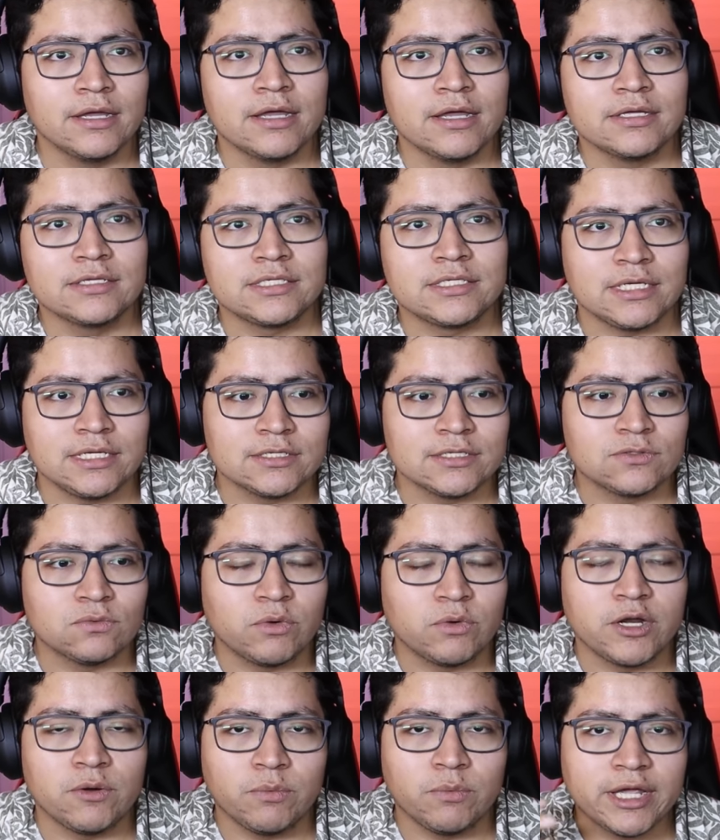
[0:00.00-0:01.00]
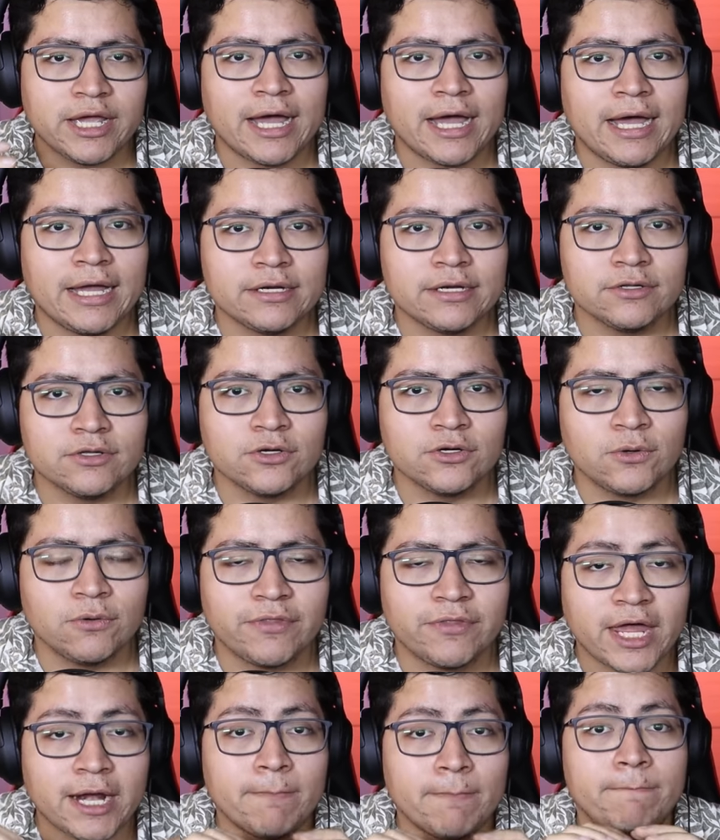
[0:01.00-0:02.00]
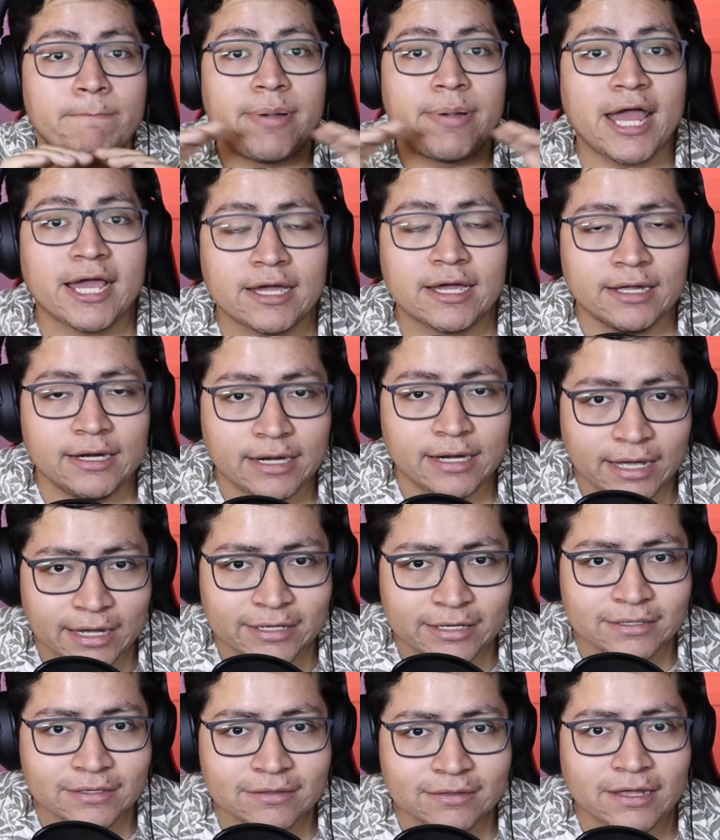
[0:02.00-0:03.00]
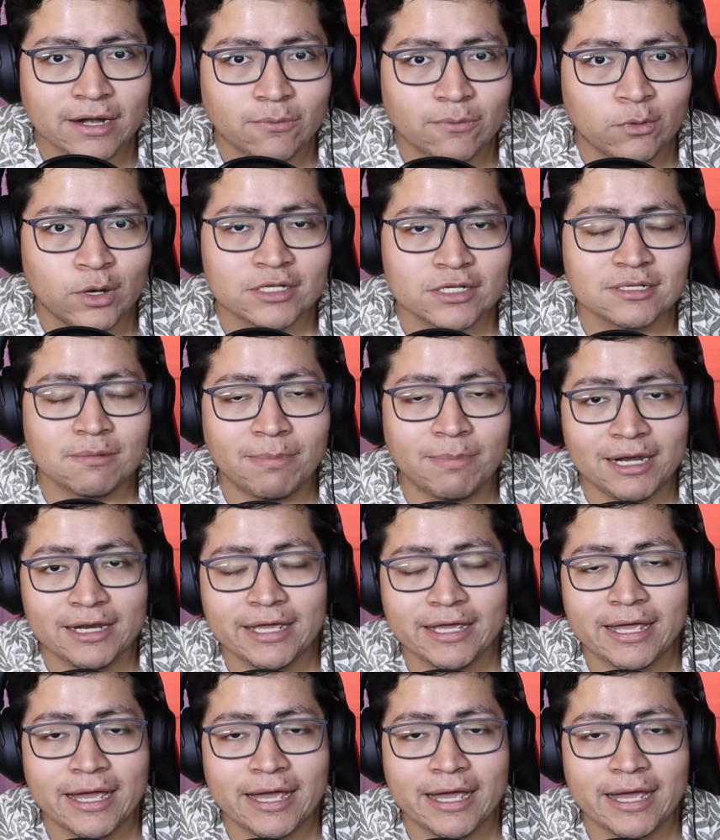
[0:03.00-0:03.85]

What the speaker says: since when we had, you know, that back line that was Balde,